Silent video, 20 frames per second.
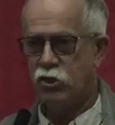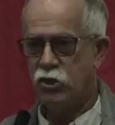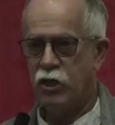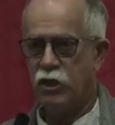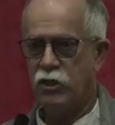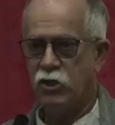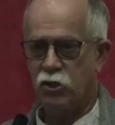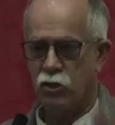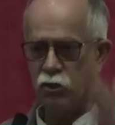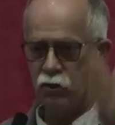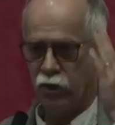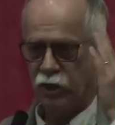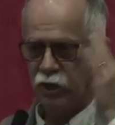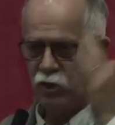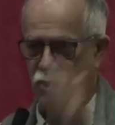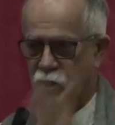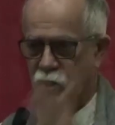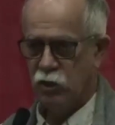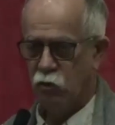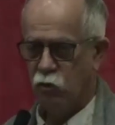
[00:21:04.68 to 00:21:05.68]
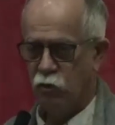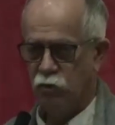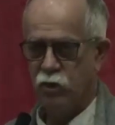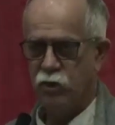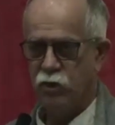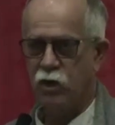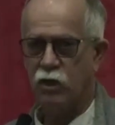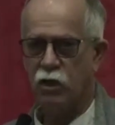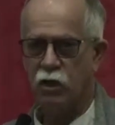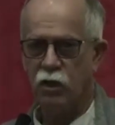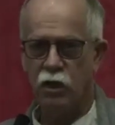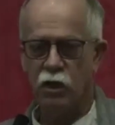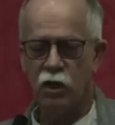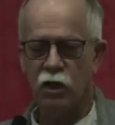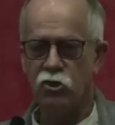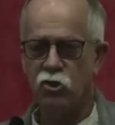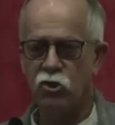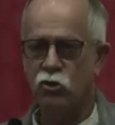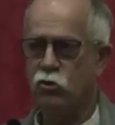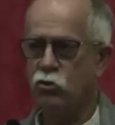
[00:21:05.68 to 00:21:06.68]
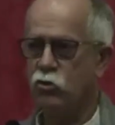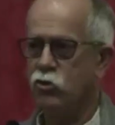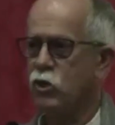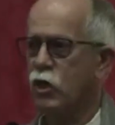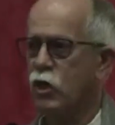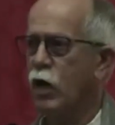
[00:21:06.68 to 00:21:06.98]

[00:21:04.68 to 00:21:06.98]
says, let's deal with the dignity issues.